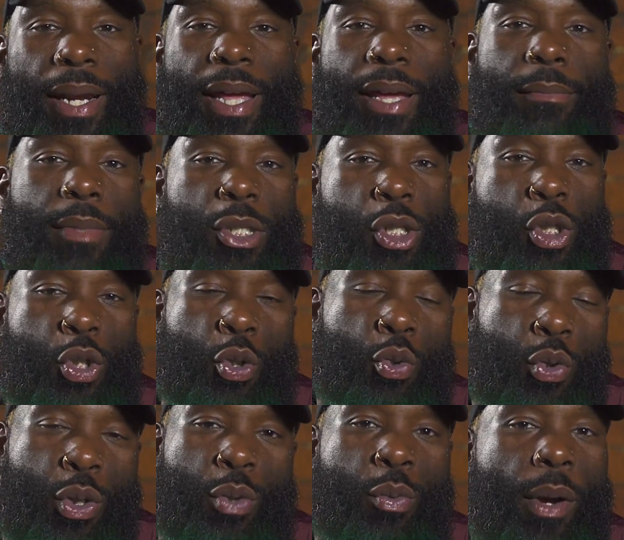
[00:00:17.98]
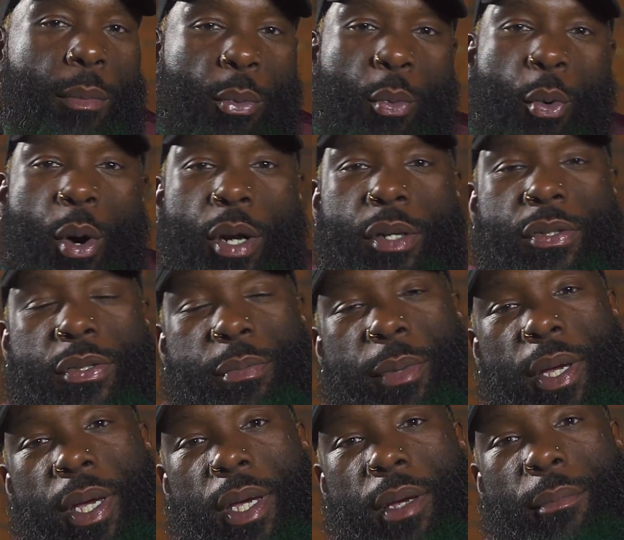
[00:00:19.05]
My name is Zeus Rebelwaters,
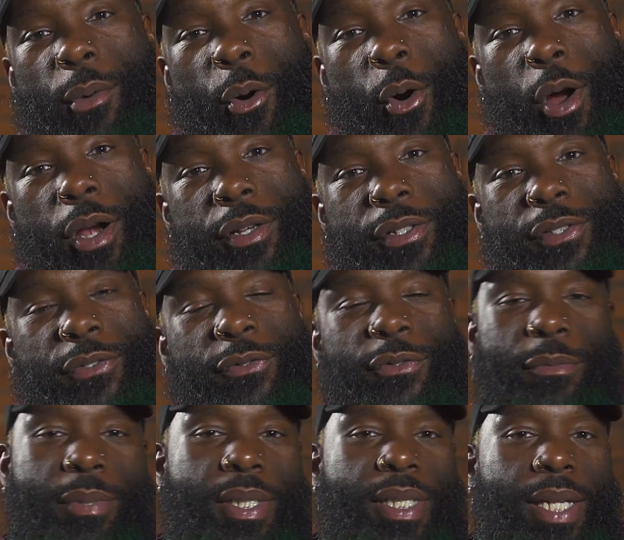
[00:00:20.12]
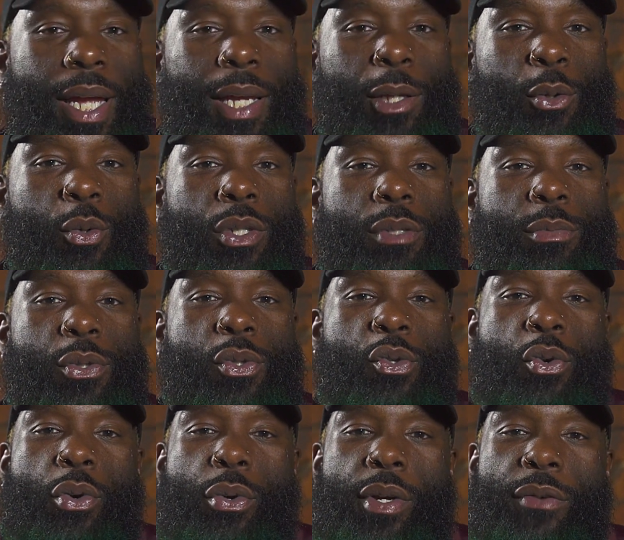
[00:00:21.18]
man. I'm an artist from St. Louis,
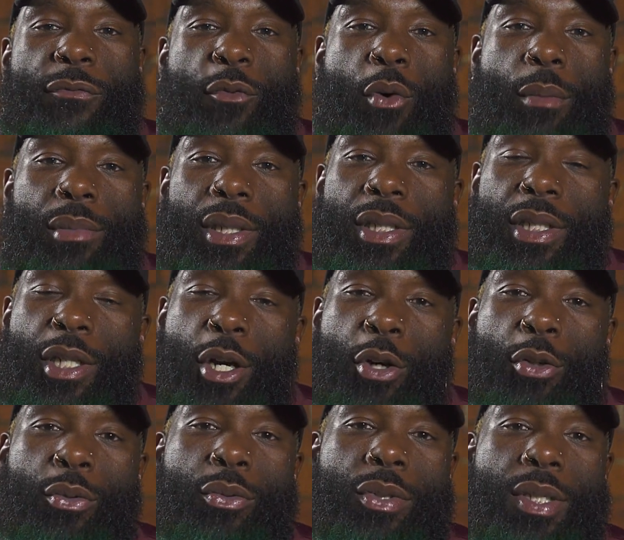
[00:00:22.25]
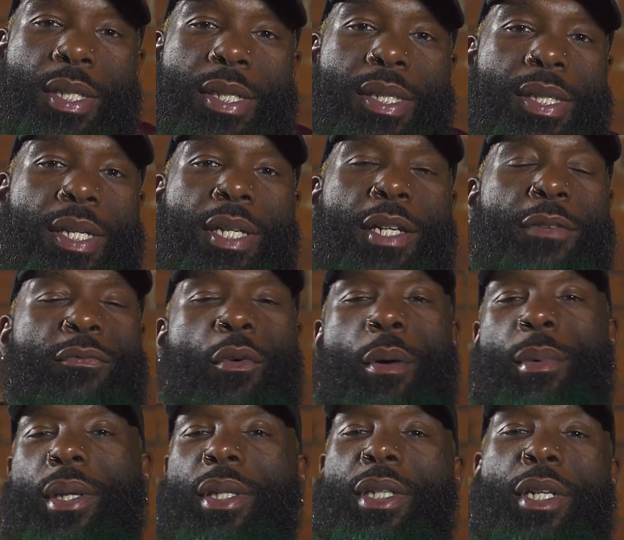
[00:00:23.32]
Missouri, formerly known to the city,
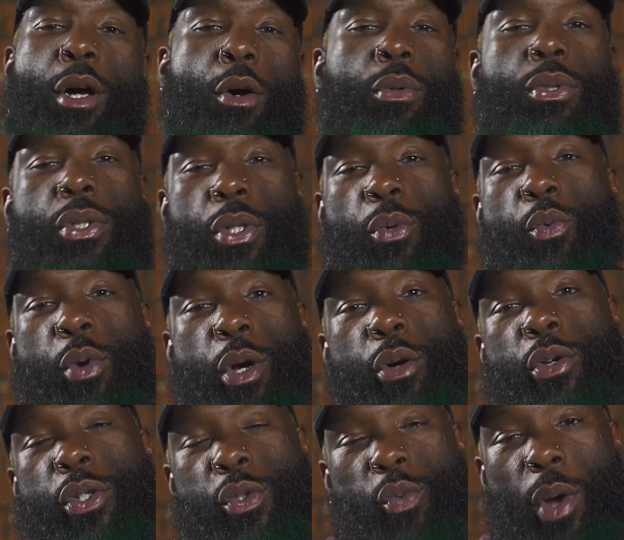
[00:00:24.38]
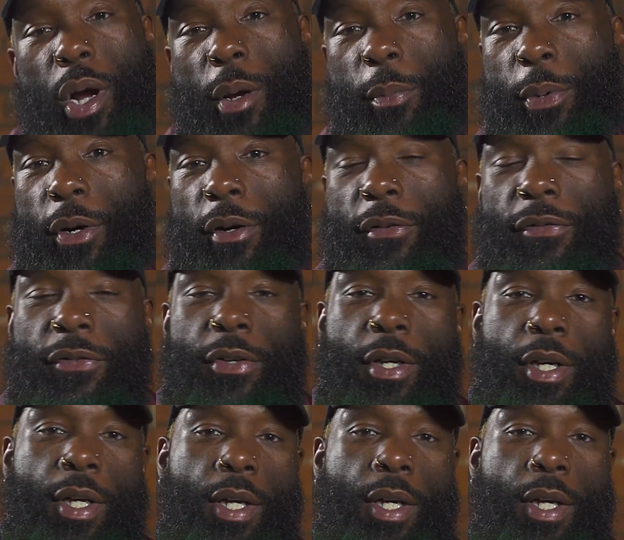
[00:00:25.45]
formerly known to the world as Wrecker Puff.